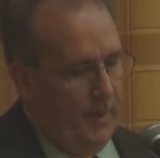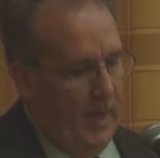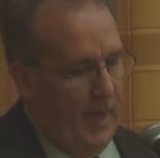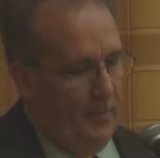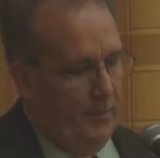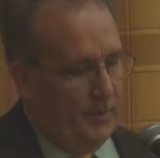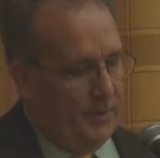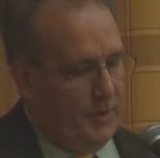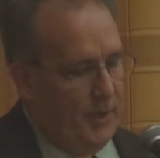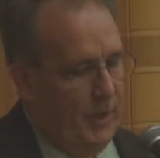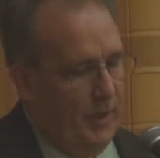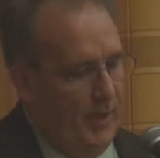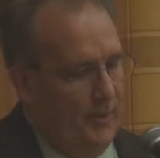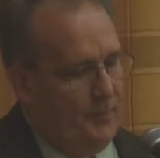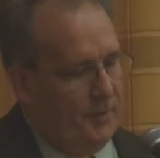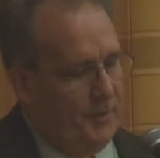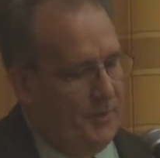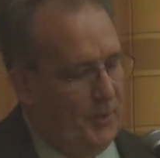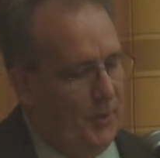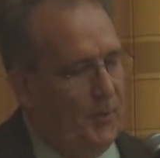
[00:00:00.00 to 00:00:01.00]
I was
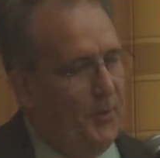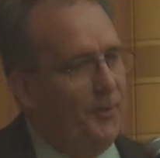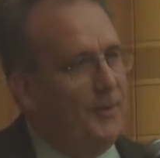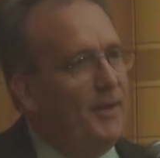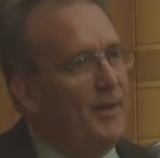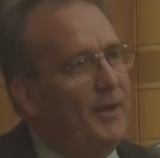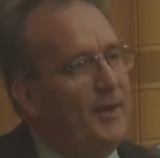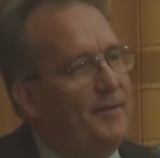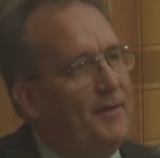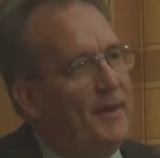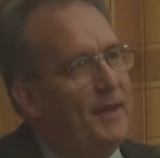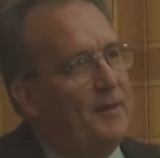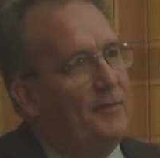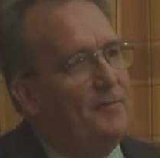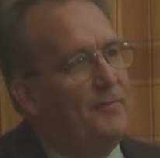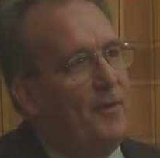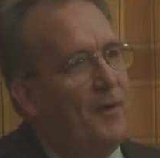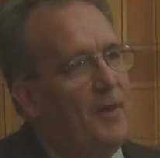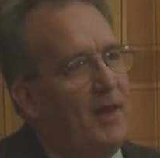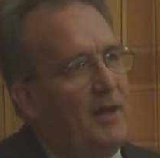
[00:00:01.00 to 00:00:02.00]
told that in the
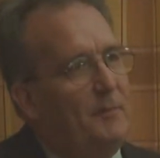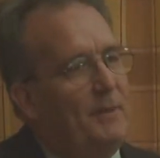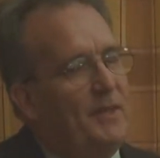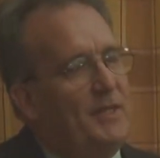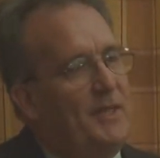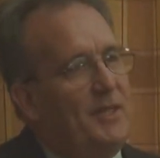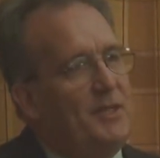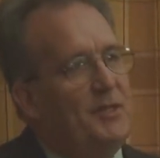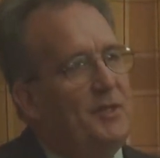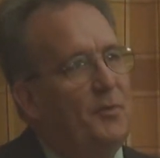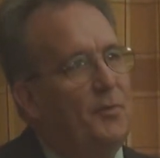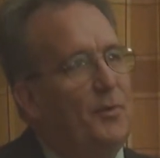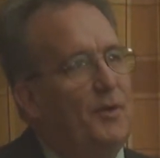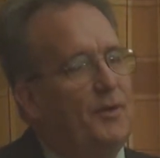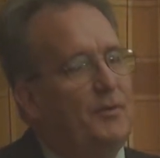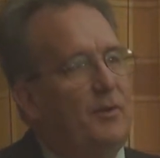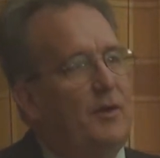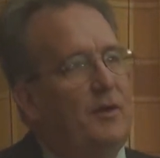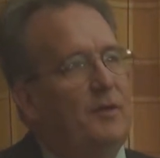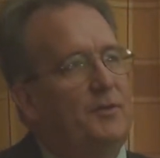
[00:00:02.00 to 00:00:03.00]
fall I'd be teaching in
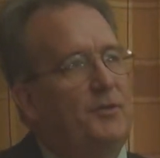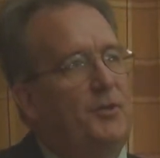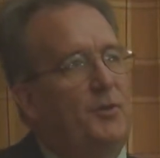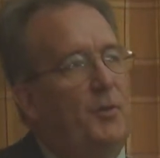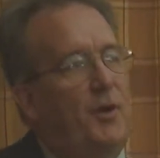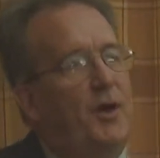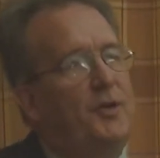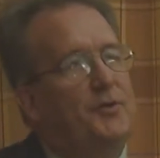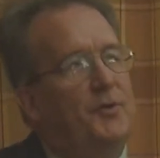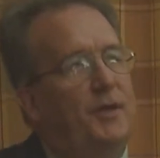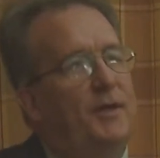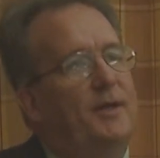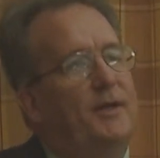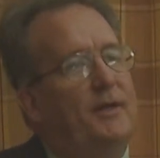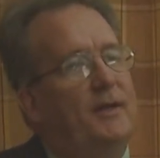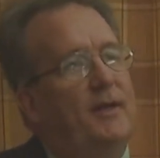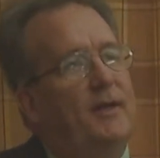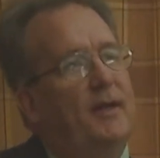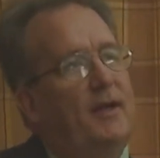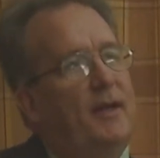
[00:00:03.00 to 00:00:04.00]
Witherall 200,
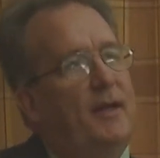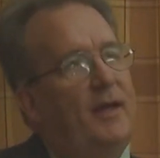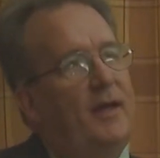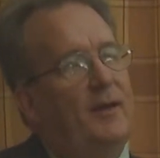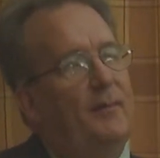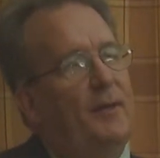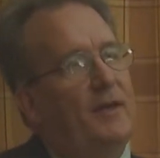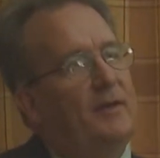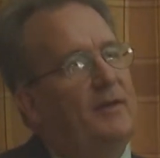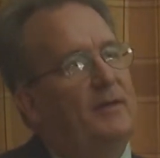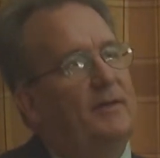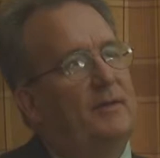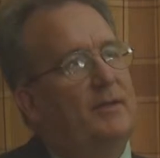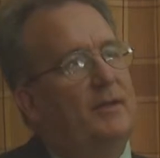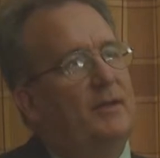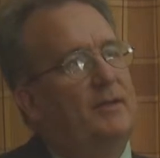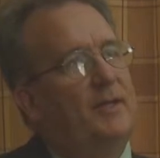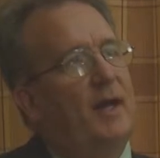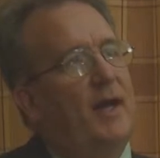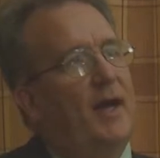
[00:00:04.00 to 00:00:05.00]
and I'm like, oh
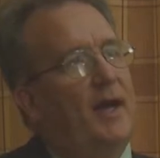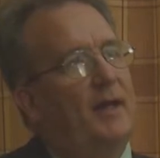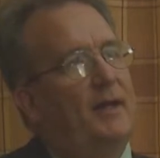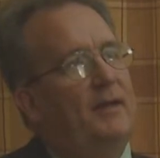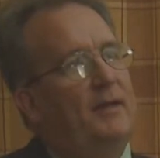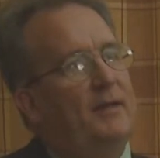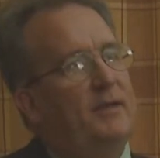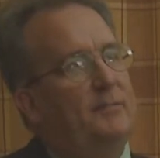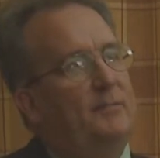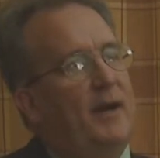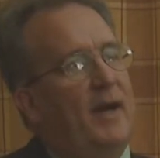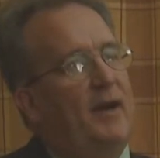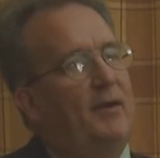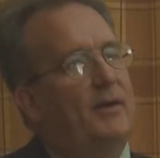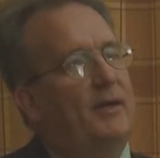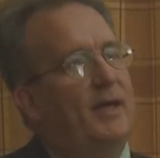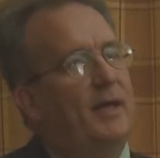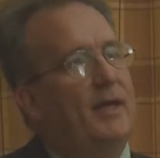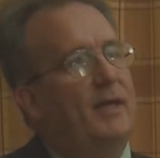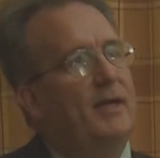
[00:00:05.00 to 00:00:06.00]
good God, it's a
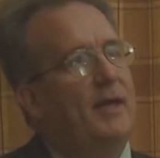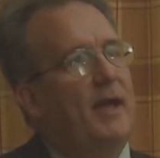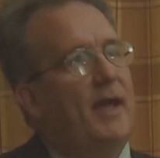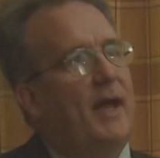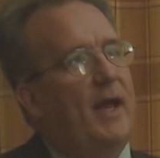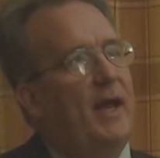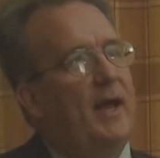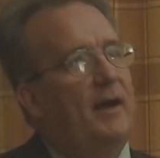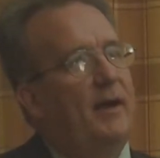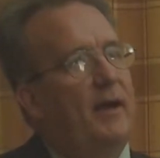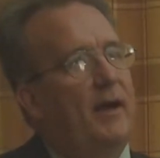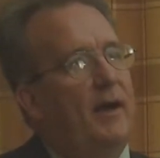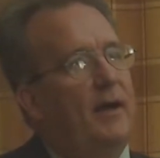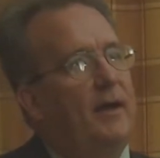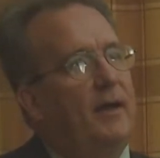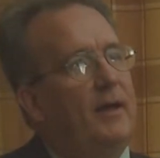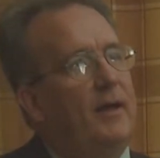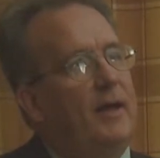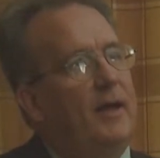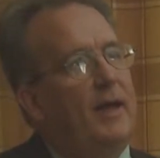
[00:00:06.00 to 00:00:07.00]
balcony. And
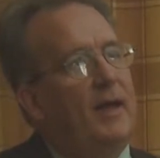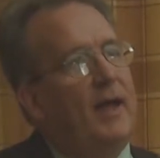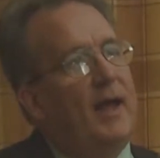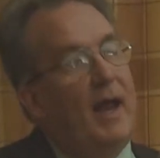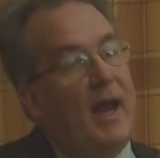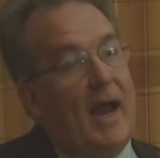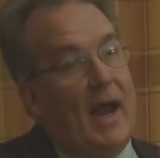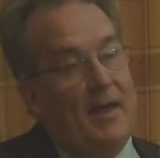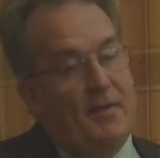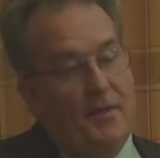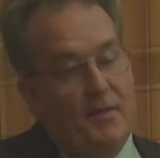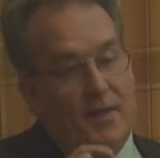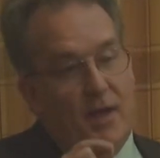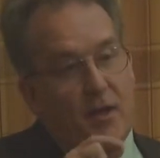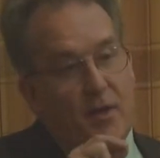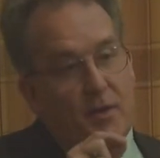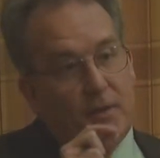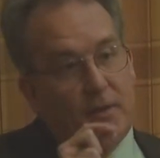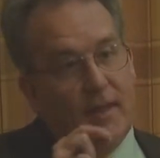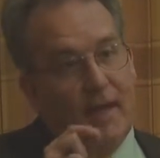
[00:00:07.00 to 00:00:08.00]
then
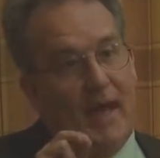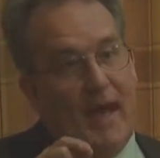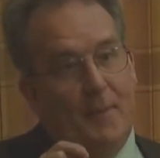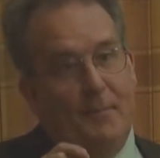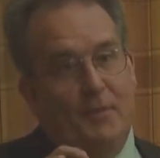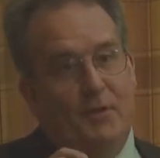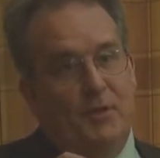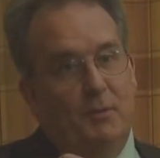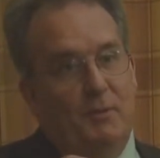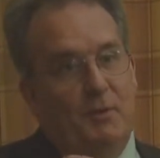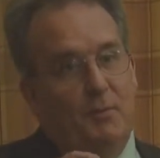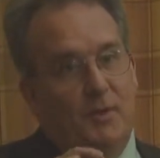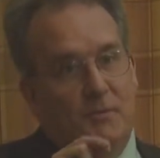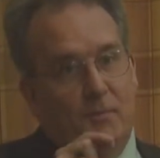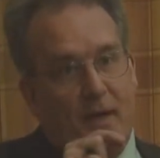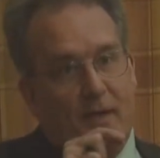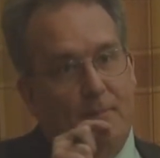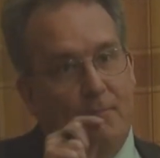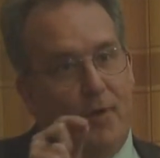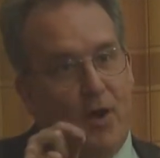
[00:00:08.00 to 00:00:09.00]
the other thing that happened to me was
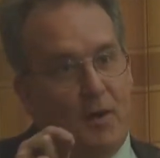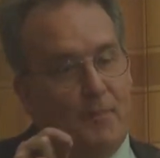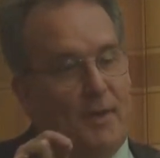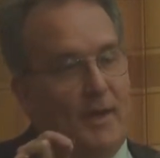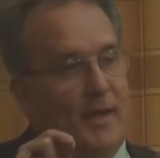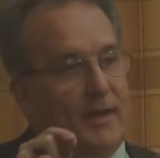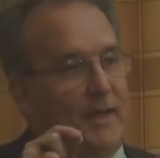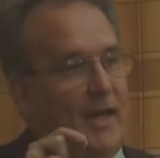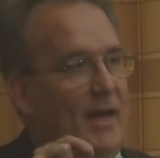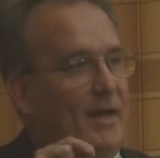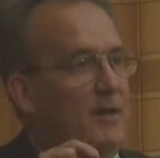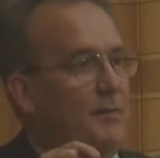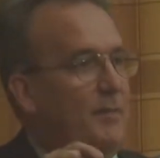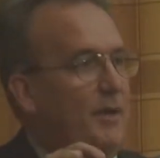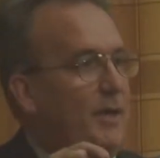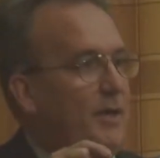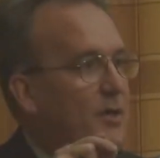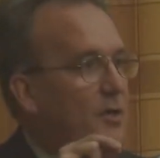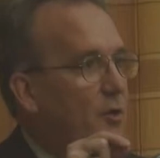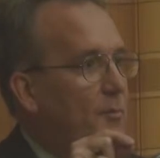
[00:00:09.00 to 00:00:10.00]
my department head came to
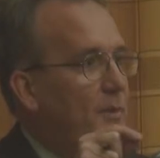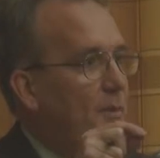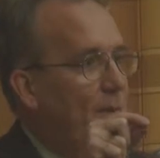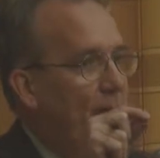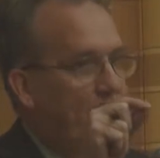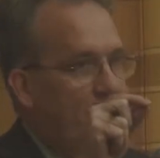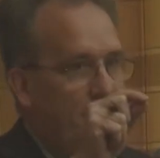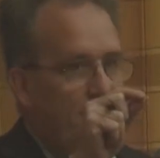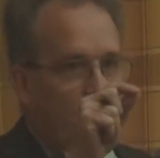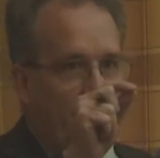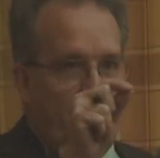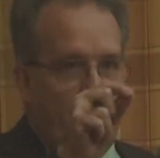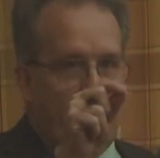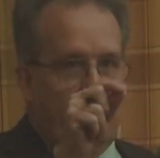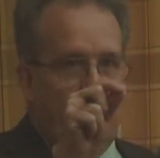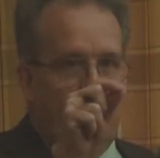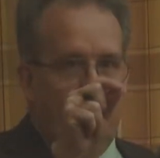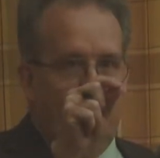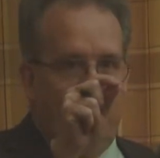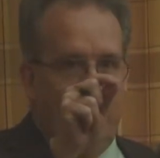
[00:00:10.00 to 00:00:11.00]
me and told me about this
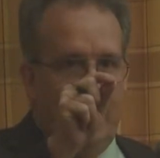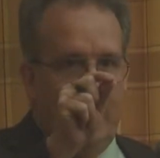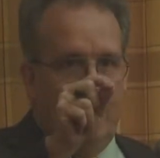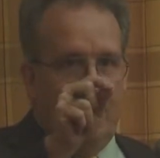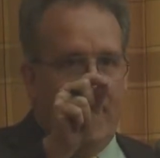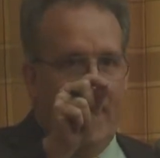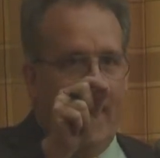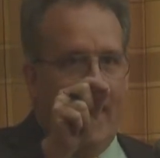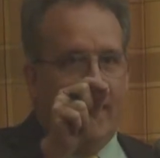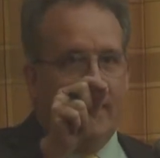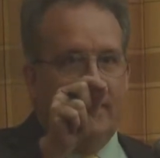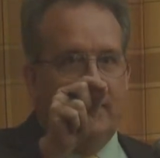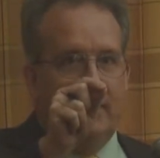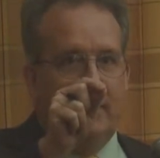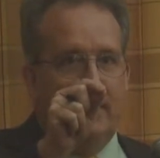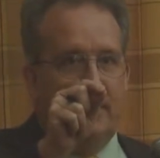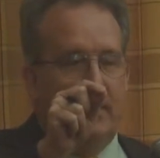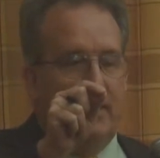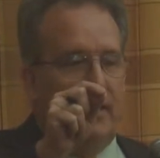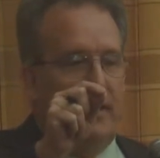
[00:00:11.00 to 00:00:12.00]
initiative, Impact,
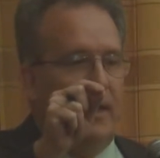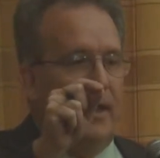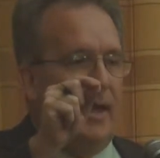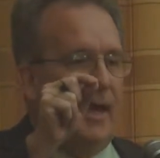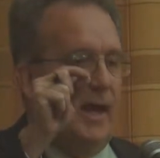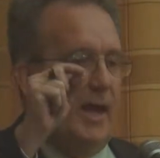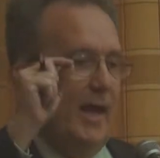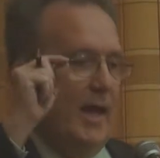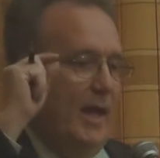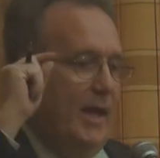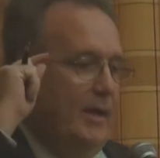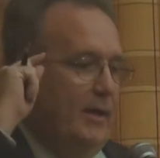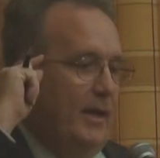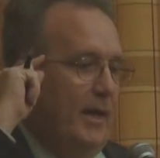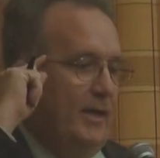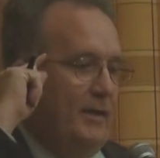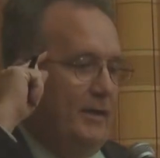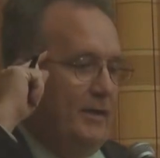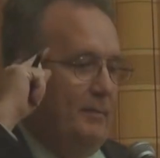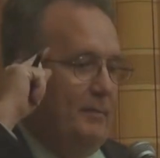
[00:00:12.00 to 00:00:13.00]
and
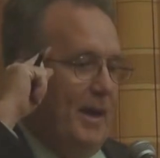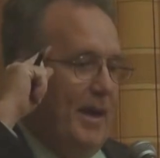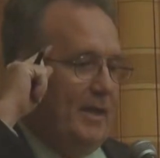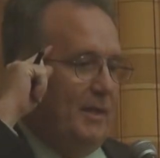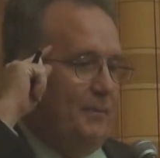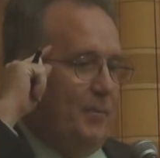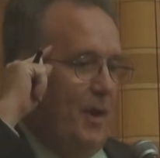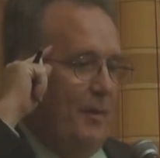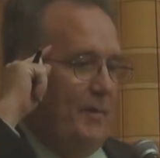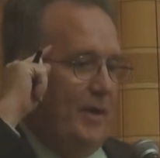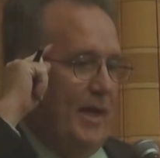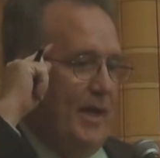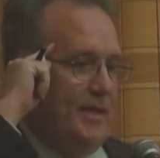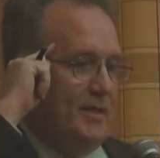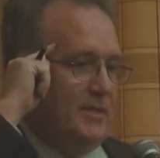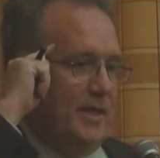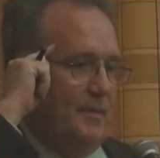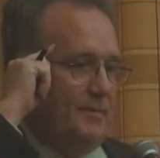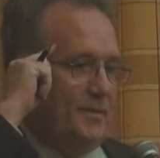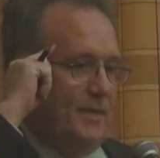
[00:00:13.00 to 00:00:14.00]
that the math department had to
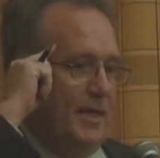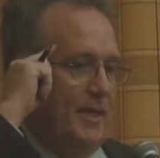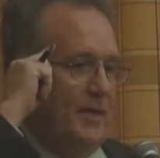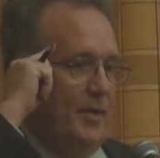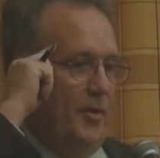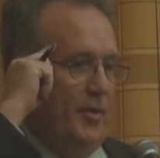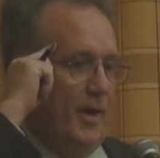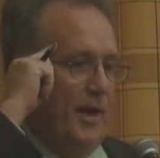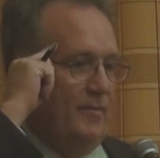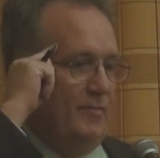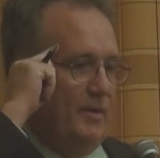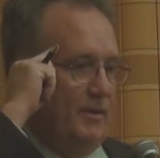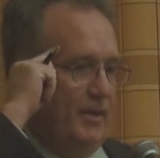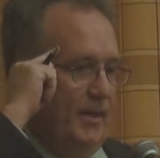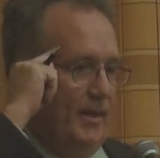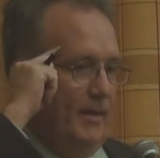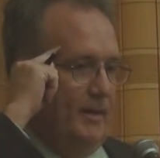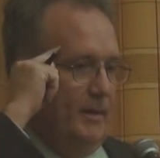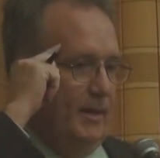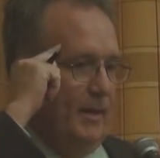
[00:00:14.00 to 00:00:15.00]
stop saying no to
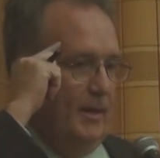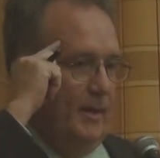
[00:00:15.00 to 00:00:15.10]
everything.